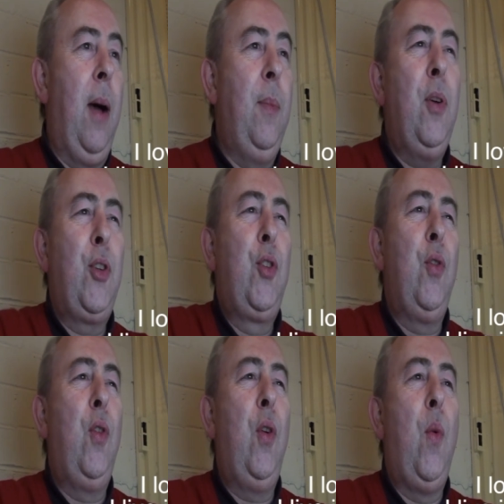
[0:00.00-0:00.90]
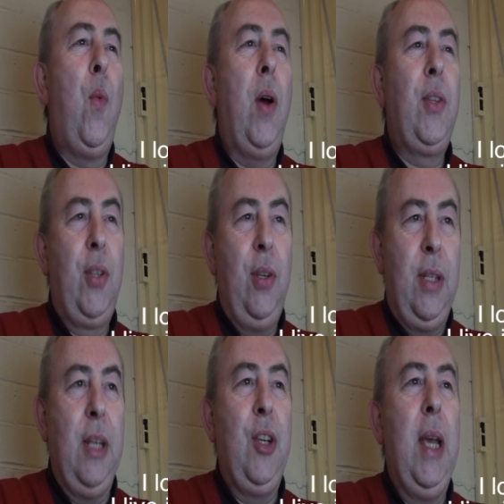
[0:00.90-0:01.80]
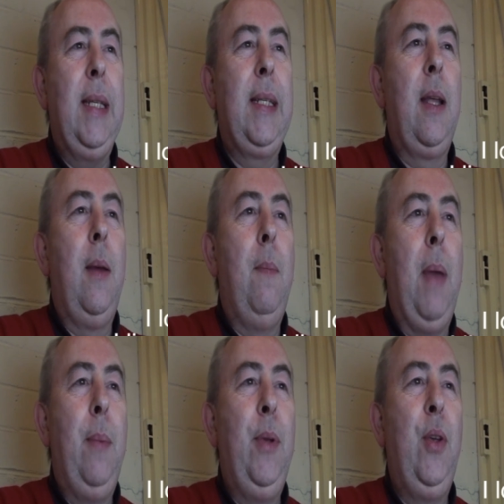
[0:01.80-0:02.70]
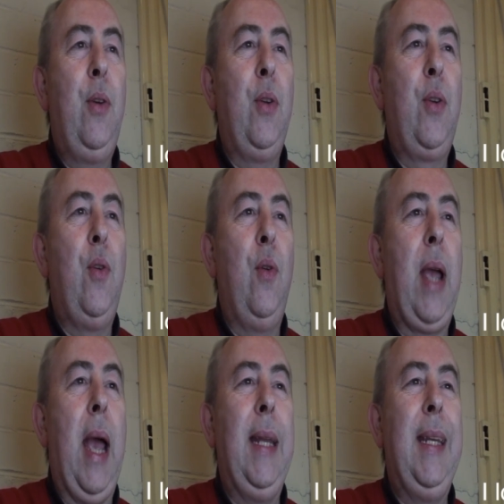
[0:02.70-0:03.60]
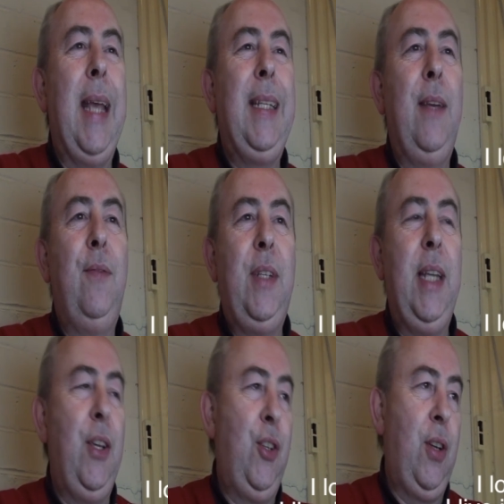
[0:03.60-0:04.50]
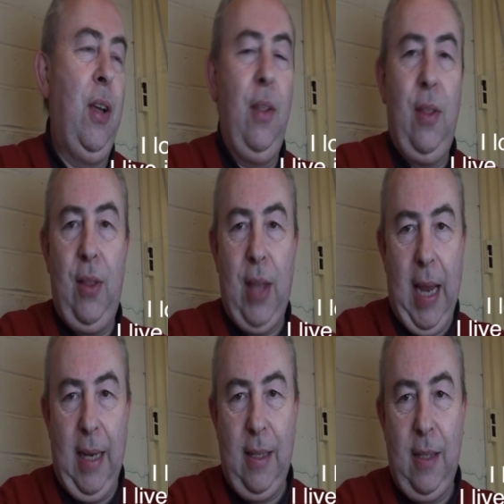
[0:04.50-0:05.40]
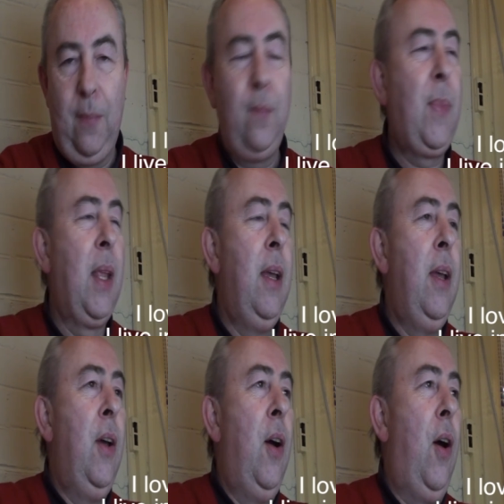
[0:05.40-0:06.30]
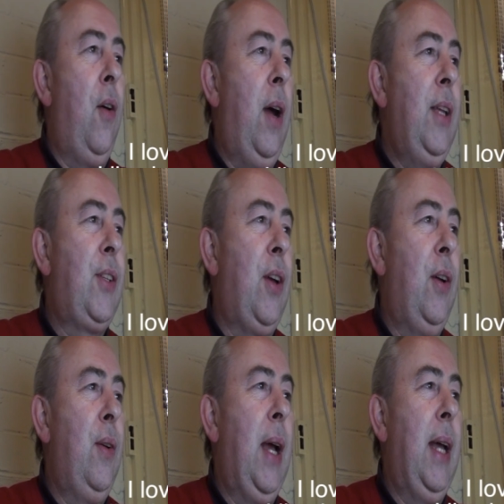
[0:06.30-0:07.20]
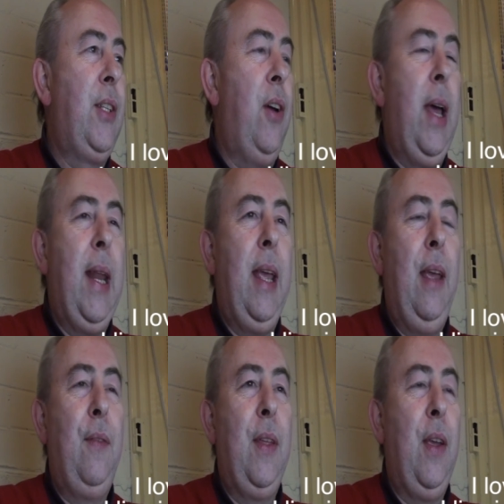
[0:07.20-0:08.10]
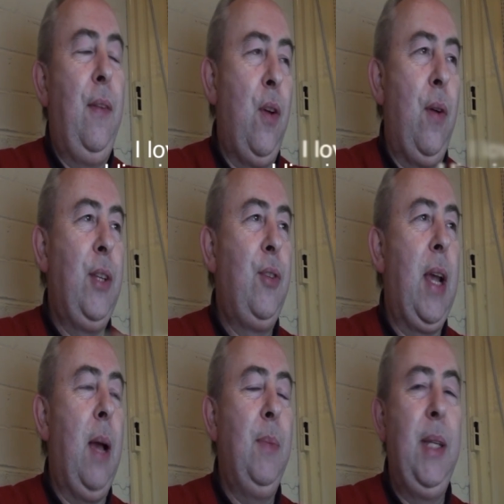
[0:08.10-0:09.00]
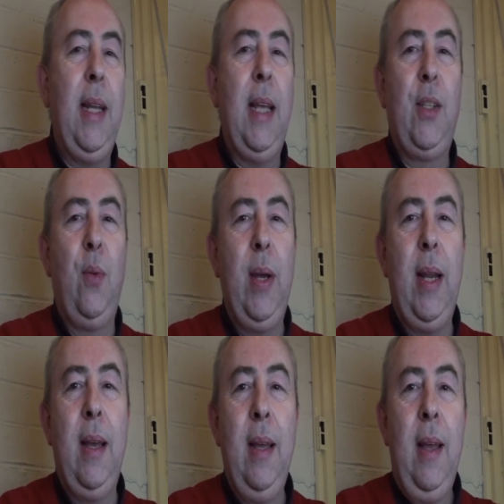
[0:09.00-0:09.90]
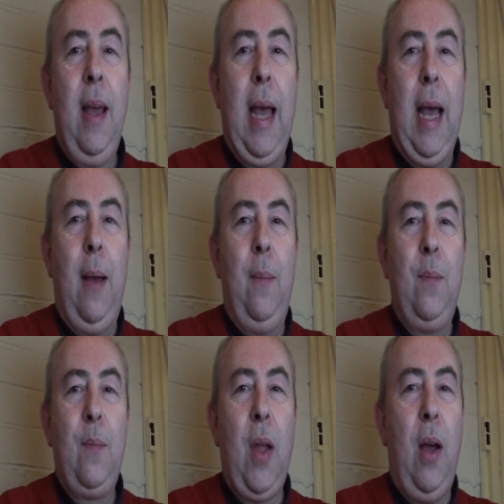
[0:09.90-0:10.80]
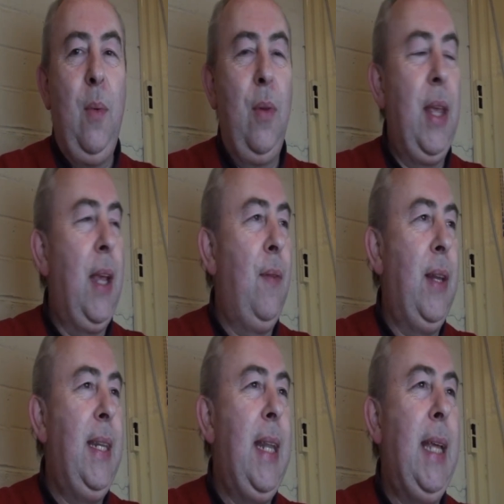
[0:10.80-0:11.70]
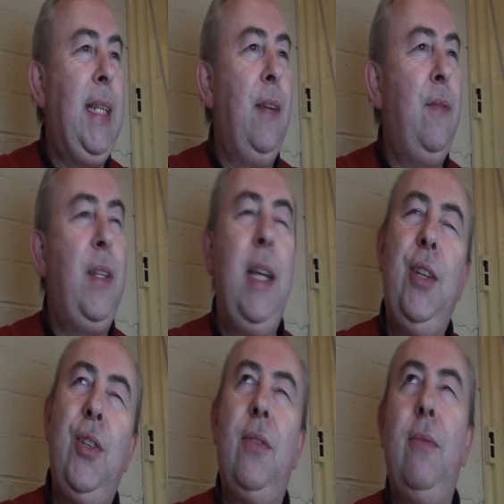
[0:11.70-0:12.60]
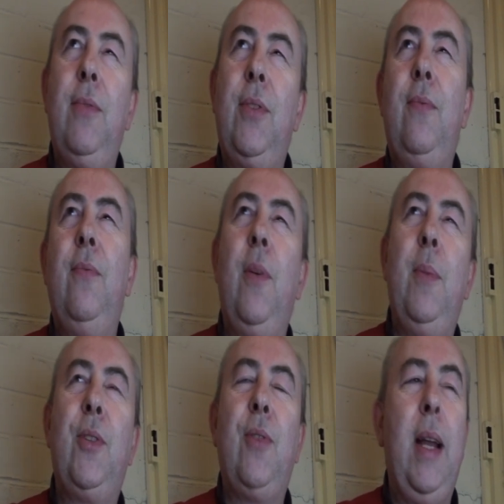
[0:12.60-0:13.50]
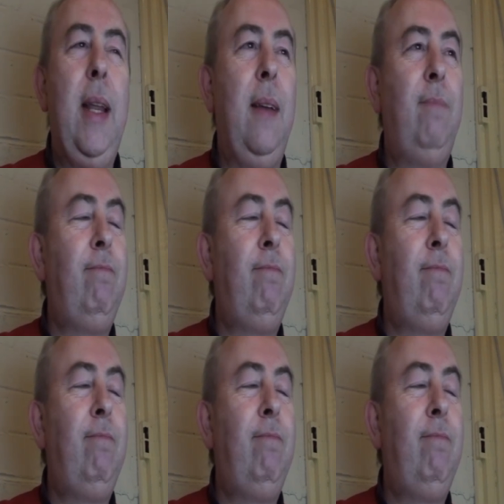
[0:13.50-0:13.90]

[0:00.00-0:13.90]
Not sure what to suggest. Maybe you could cook a native dish. Thanks. Alright, so Diana, if your entry comes in as the winner, I will think of a native dish from Australia.